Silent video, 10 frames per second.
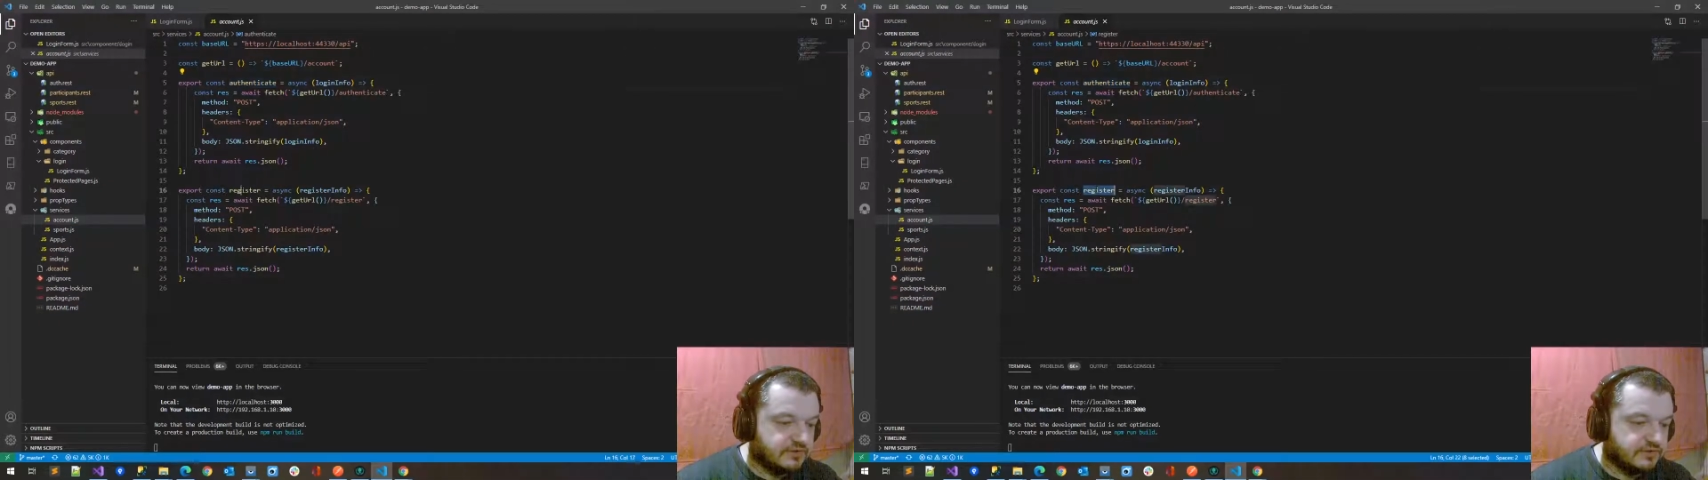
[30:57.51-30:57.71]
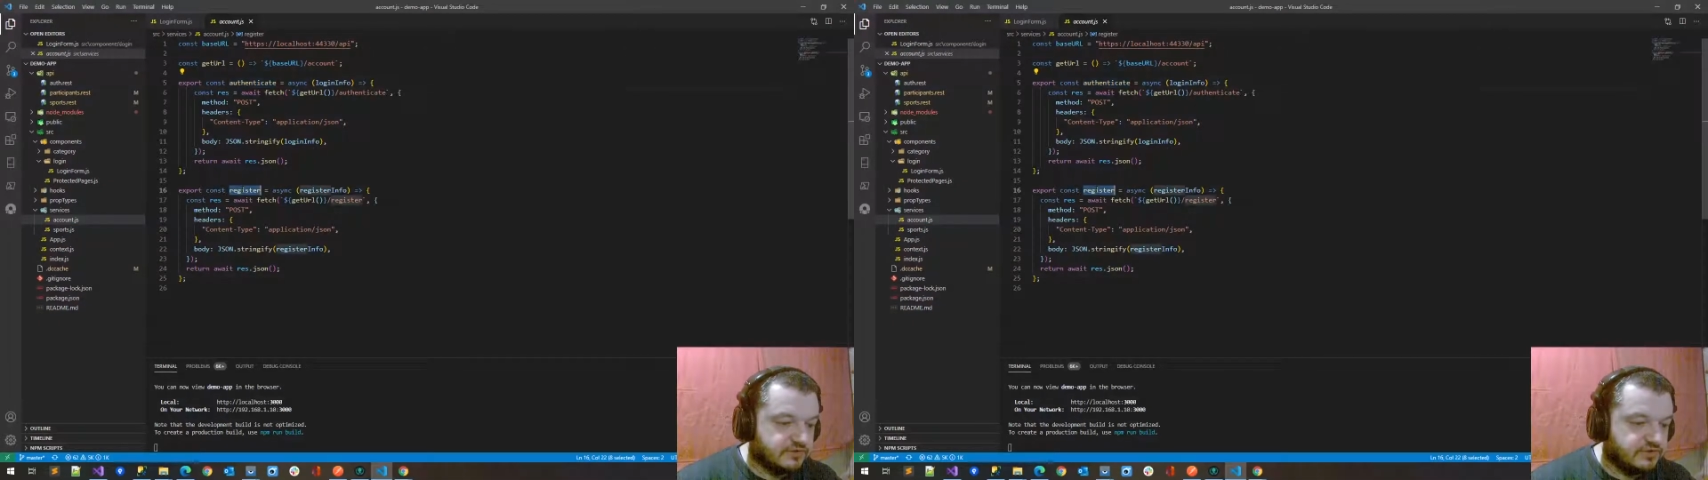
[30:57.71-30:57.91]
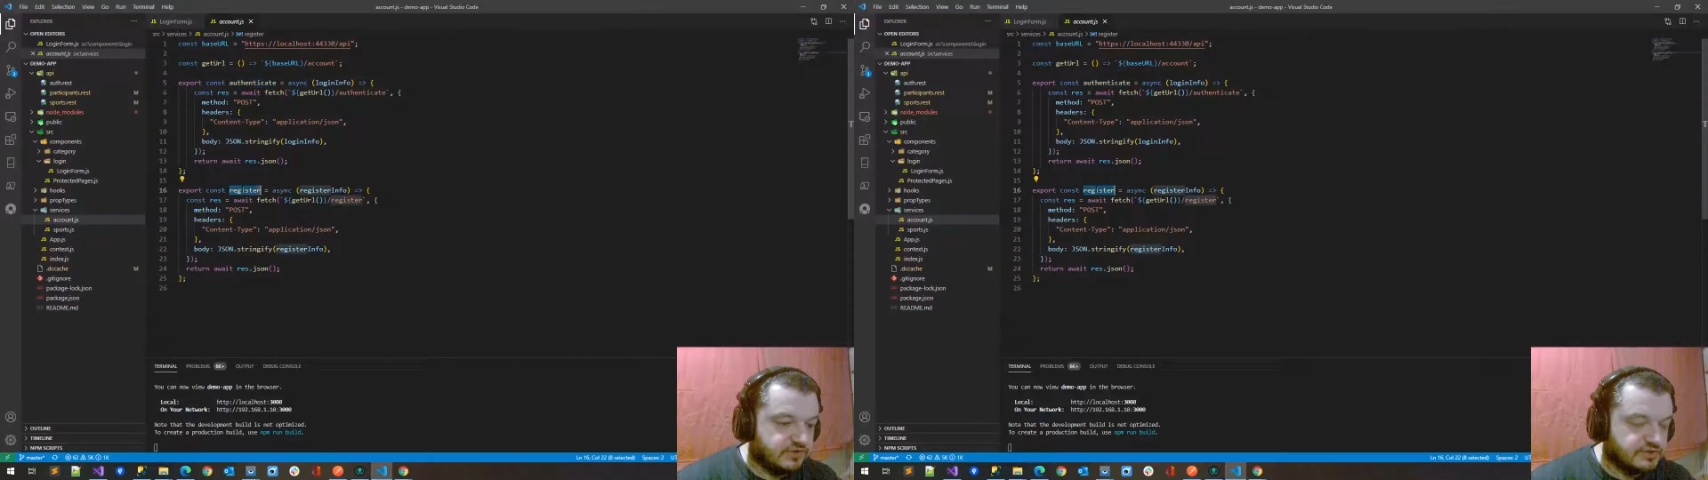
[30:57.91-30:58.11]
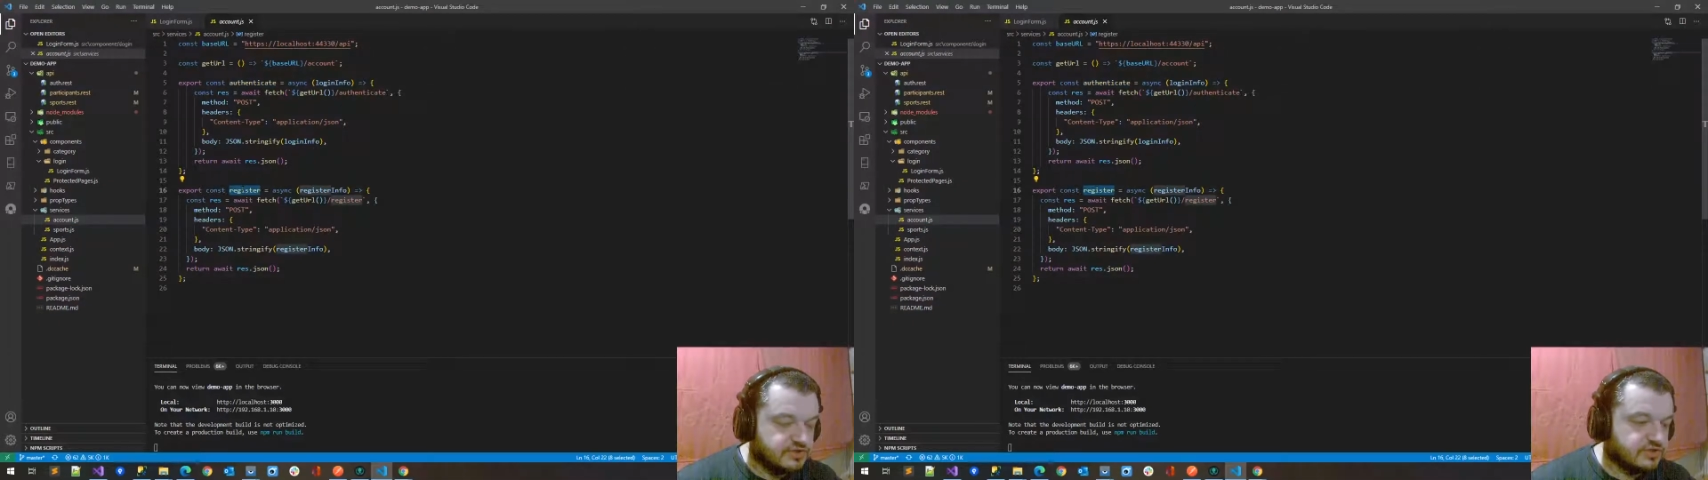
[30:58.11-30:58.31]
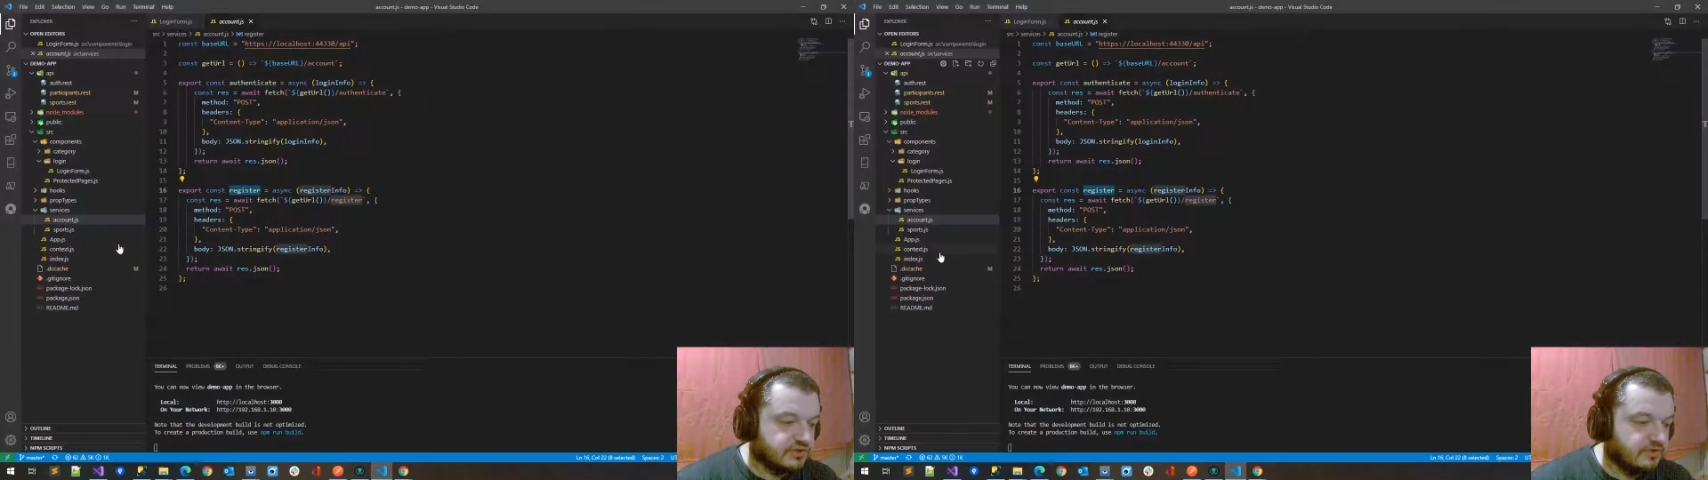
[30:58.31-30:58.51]
and
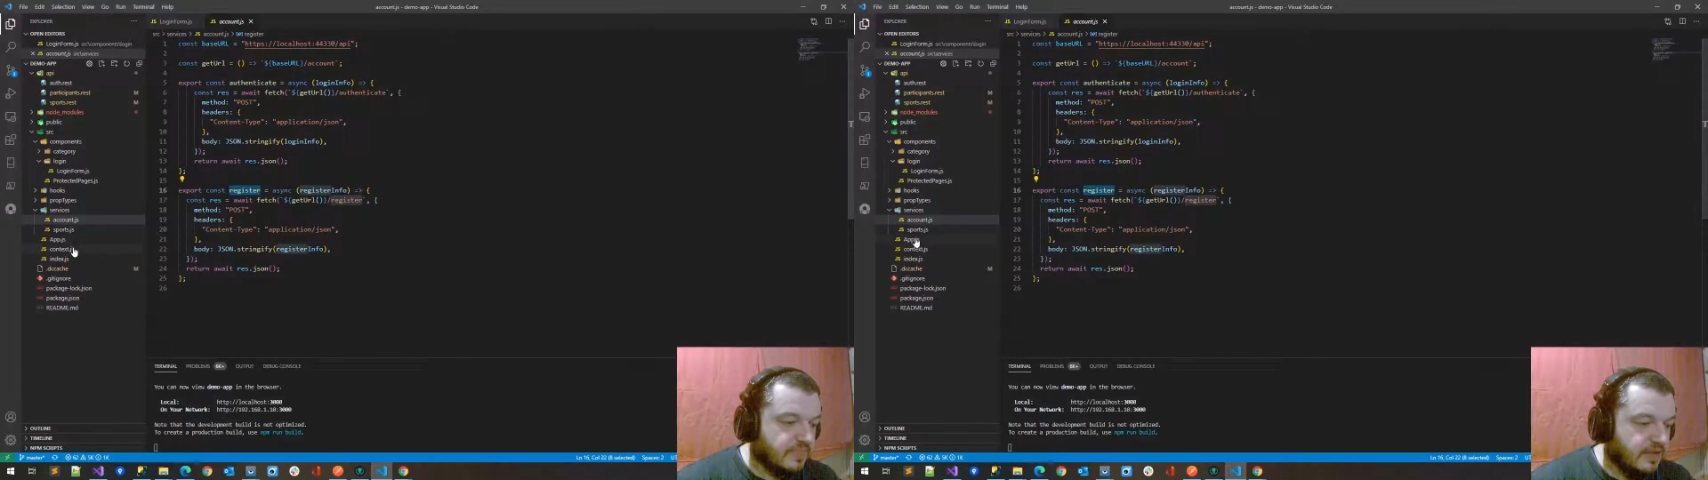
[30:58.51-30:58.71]
register.